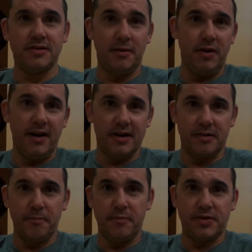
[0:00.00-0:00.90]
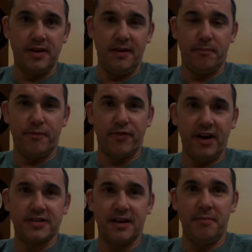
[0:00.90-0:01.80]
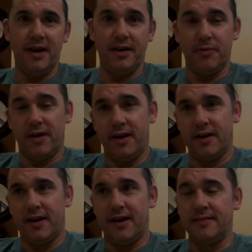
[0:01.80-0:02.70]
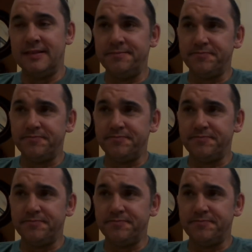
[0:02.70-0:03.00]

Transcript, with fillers: Some of you guys are chilly freaks like me. You want to hear that.